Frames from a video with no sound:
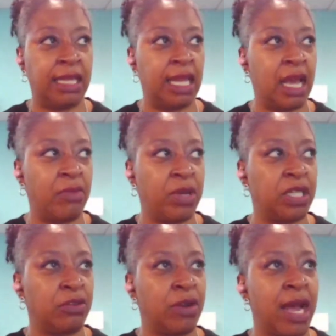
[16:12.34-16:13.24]
and then I went
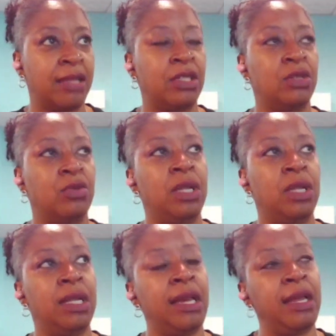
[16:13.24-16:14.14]
to grad
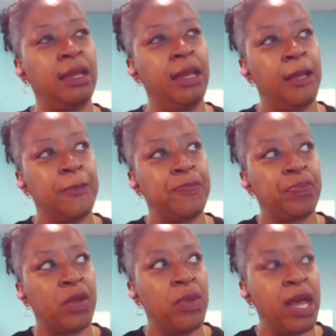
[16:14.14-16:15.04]
school. And
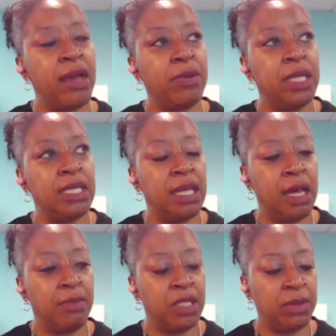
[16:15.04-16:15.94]
when I was
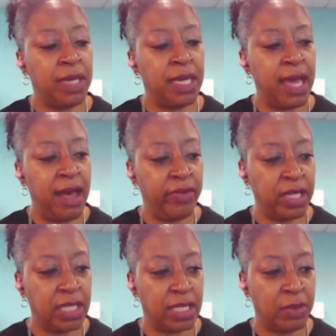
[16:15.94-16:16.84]
doing
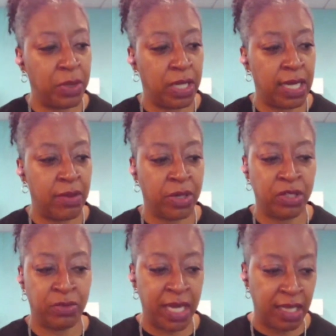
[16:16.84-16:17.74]
advocacy work, I
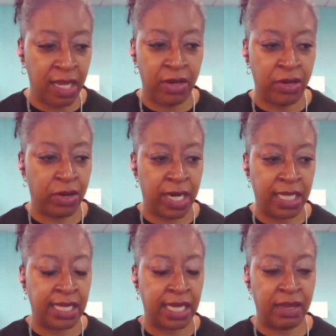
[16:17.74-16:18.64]
worked directly under an
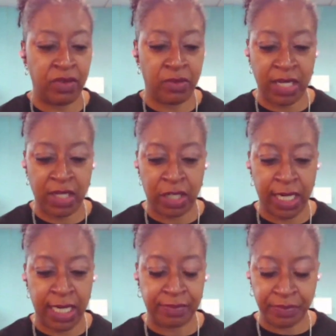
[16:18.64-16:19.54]
executive director,
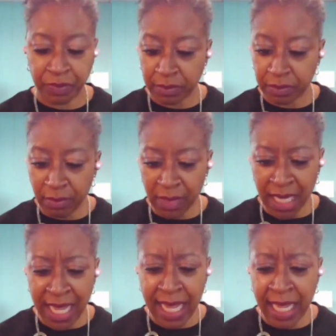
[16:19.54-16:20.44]

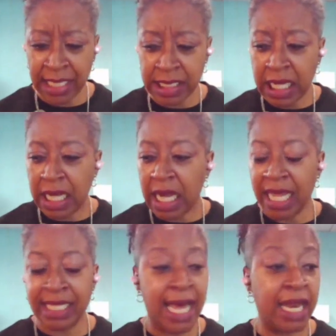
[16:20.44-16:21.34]
and
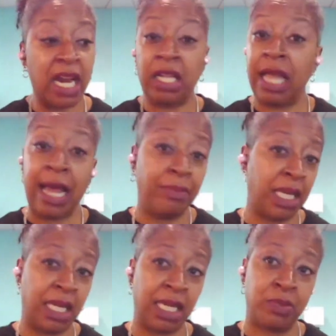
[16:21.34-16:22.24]
I sat in a lot of
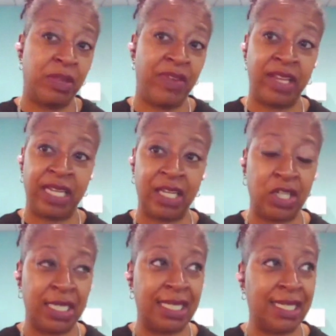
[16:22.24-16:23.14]
meetings with
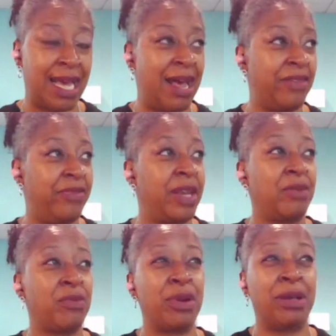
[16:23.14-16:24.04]
foundation staff, and I
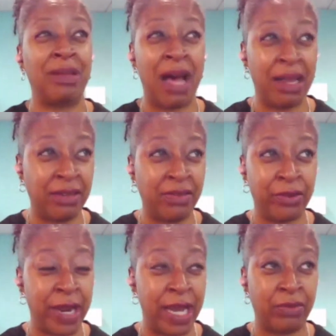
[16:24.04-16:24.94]
wrote a lot of
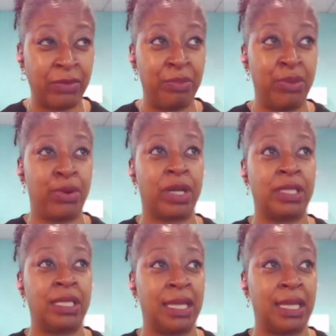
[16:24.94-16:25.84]
grant
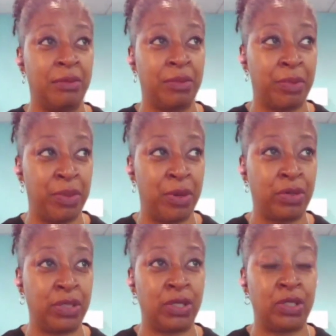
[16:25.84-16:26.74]
reports and
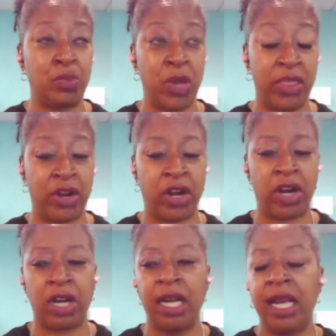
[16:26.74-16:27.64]
proposals with
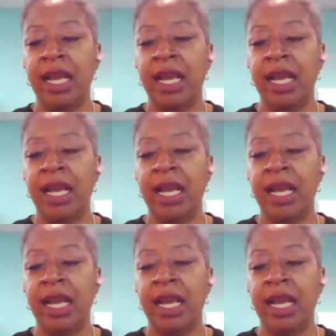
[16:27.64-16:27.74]
her.